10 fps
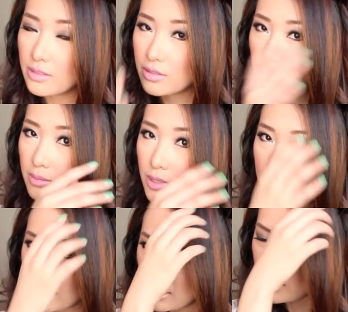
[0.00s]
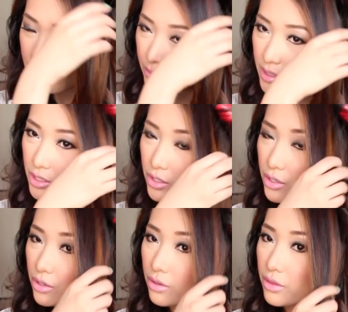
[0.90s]
So I'm just continuing to
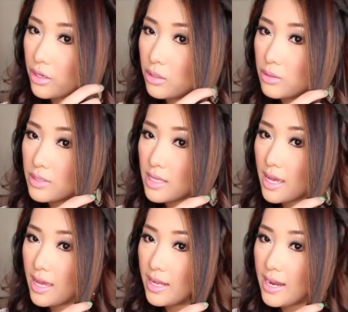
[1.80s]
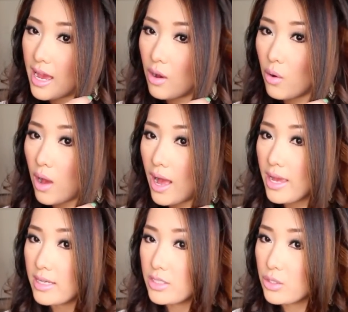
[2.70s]
curl those, now
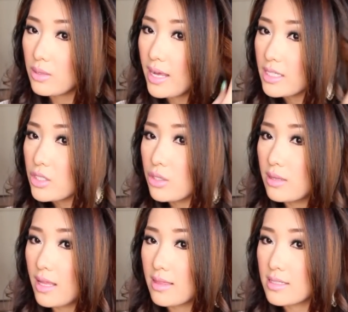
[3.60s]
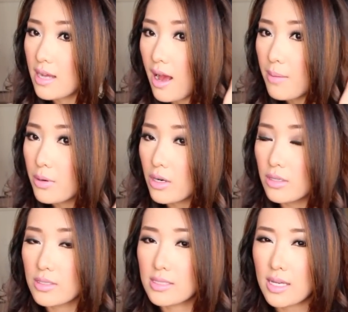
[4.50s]
I do like to let the top
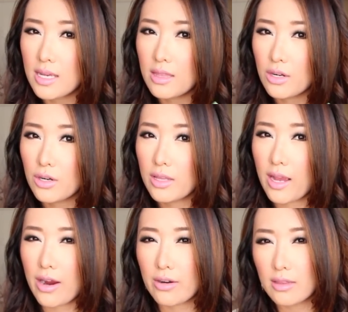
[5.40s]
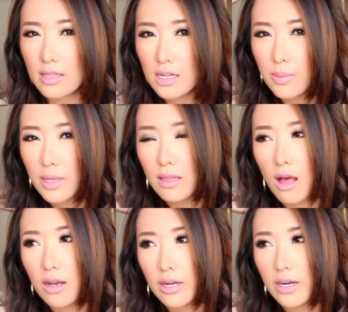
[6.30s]
curl sit in the curling iron a little bit
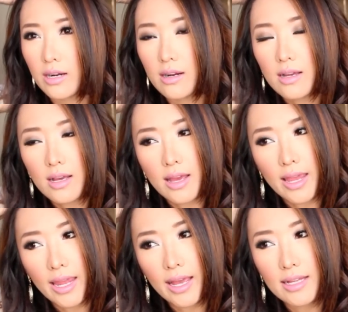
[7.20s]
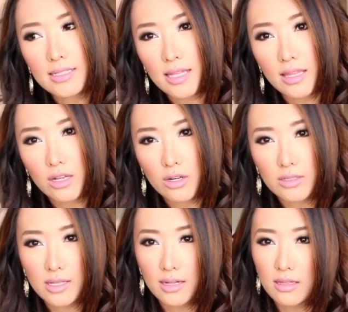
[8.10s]
longer and let the
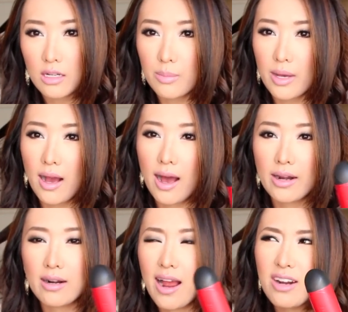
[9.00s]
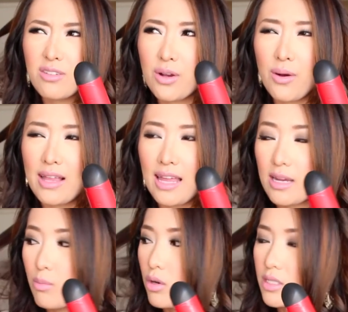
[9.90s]
curls get a little bit hotter. I don't know, I
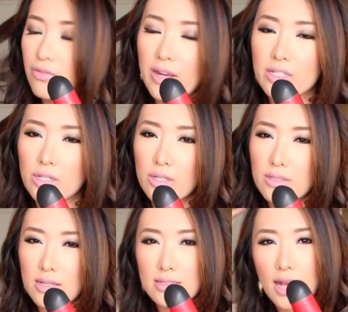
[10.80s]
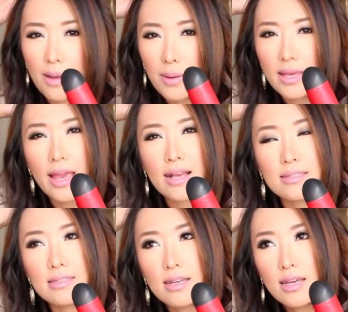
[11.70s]
like more defined curls on top I guess.